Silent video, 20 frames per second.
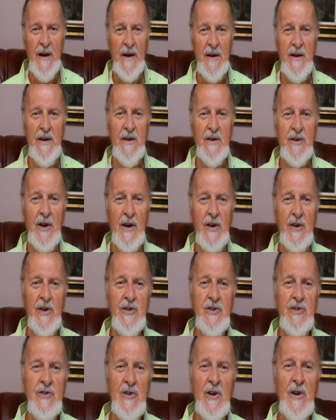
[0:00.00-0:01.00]
In
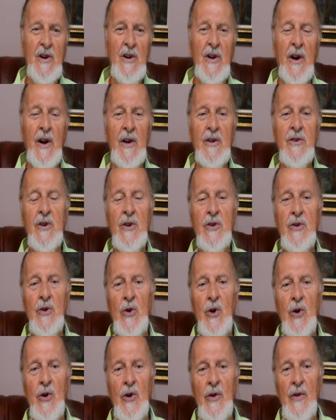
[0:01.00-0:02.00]
traditional
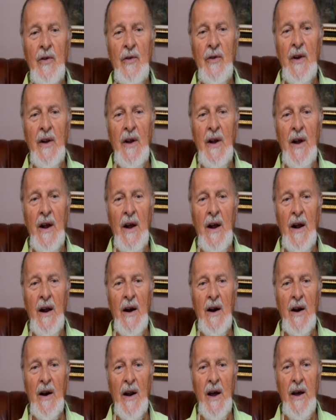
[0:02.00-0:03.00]
Karate-Do,
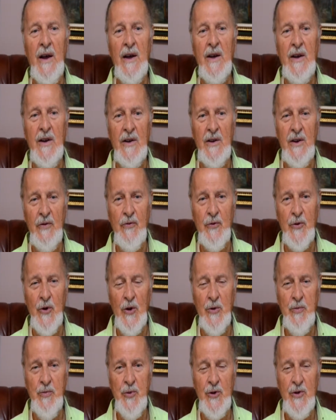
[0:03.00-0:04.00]
leg in the
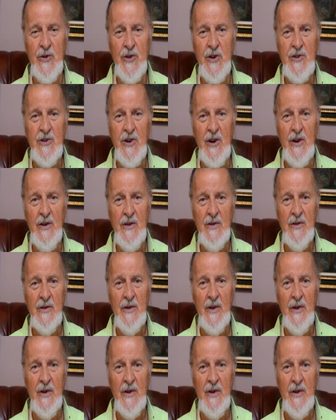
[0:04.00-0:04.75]
front position